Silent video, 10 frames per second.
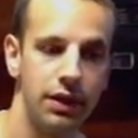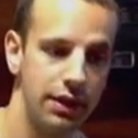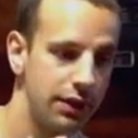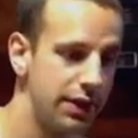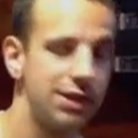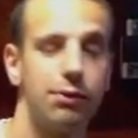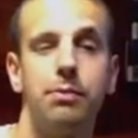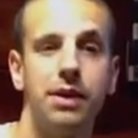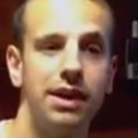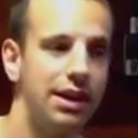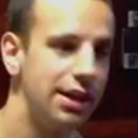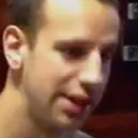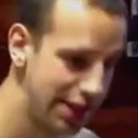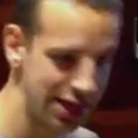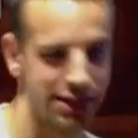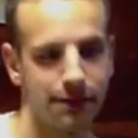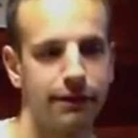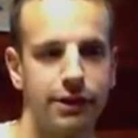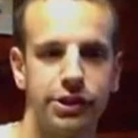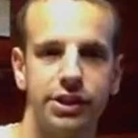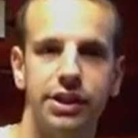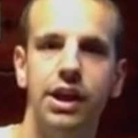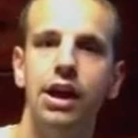this would be KicKs version.